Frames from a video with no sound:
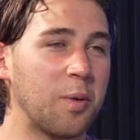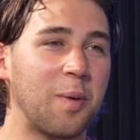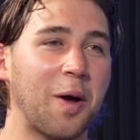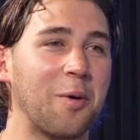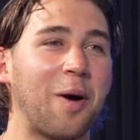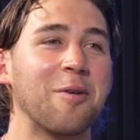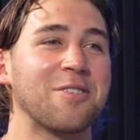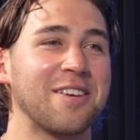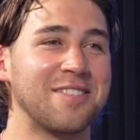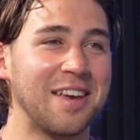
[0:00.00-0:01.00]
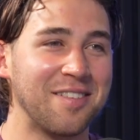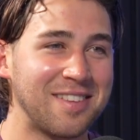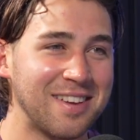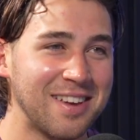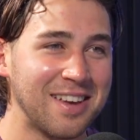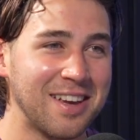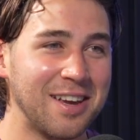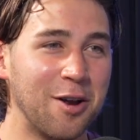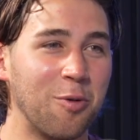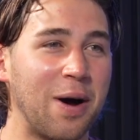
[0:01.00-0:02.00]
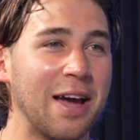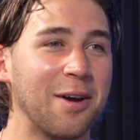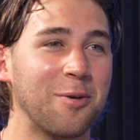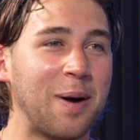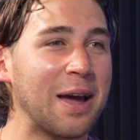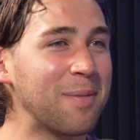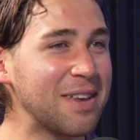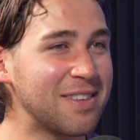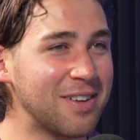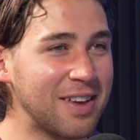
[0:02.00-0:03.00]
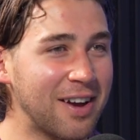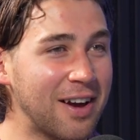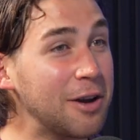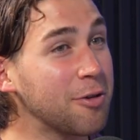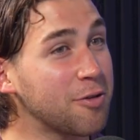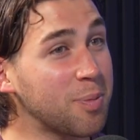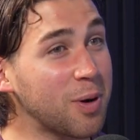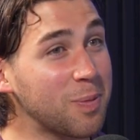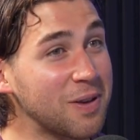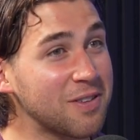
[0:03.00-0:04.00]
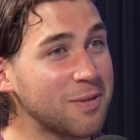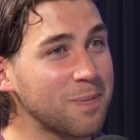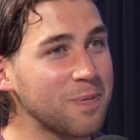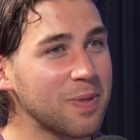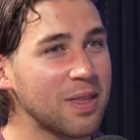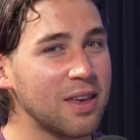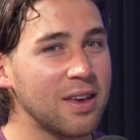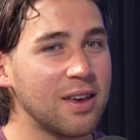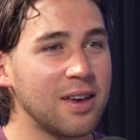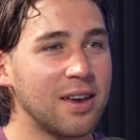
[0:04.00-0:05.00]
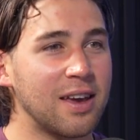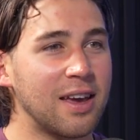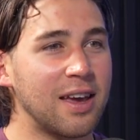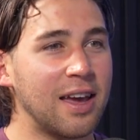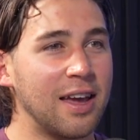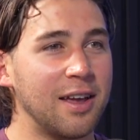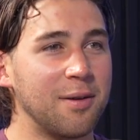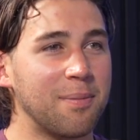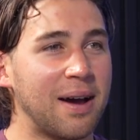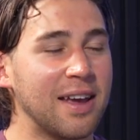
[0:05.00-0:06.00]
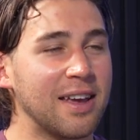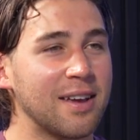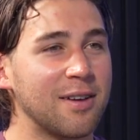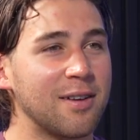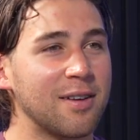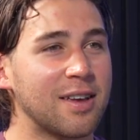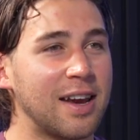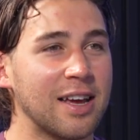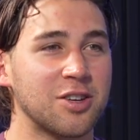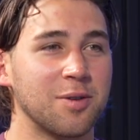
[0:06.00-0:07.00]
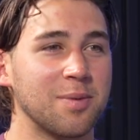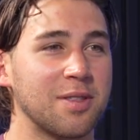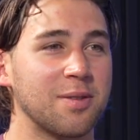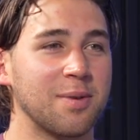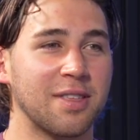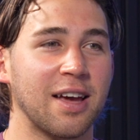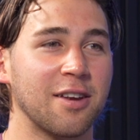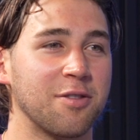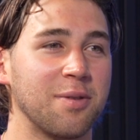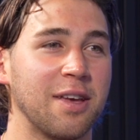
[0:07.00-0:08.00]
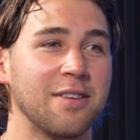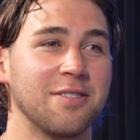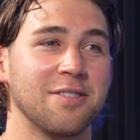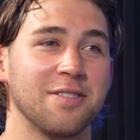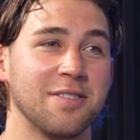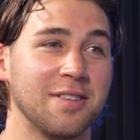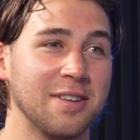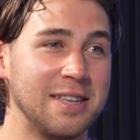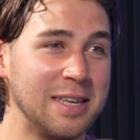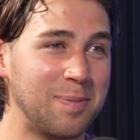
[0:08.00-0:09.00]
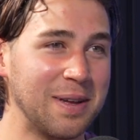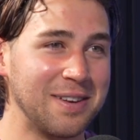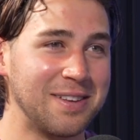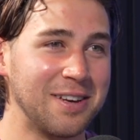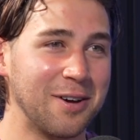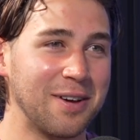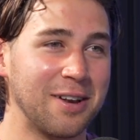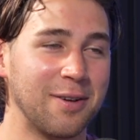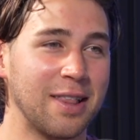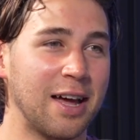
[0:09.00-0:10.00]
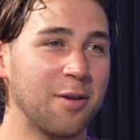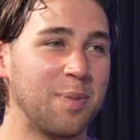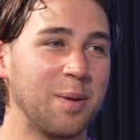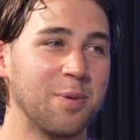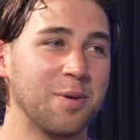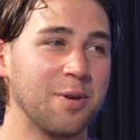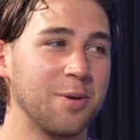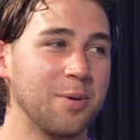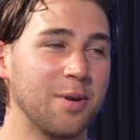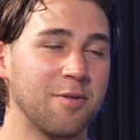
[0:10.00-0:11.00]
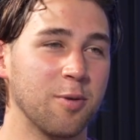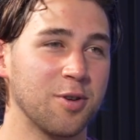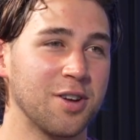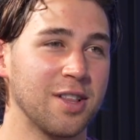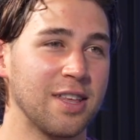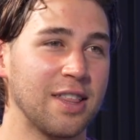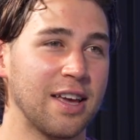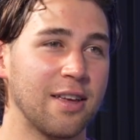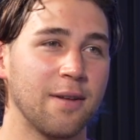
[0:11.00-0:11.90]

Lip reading: like why was I saved? You know, why am I still here? I know there's a purpose. And my connection with God has deepened. You know, I know a lot of people who unfortunately, like,